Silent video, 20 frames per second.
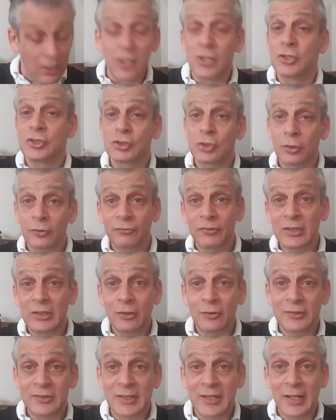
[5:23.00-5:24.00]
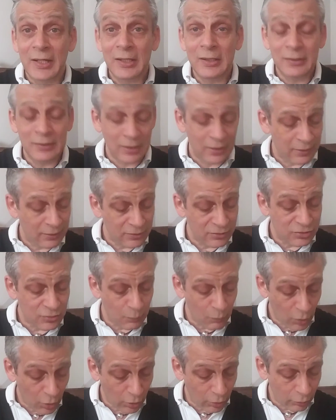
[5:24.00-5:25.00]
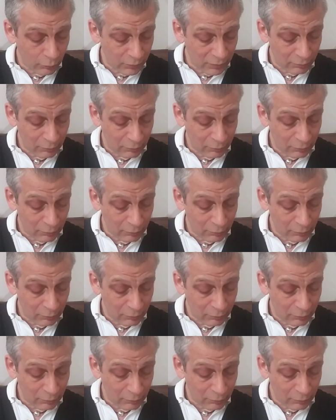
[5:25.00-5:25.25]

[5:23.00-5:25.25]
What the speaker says: Short video today. Tomorrow we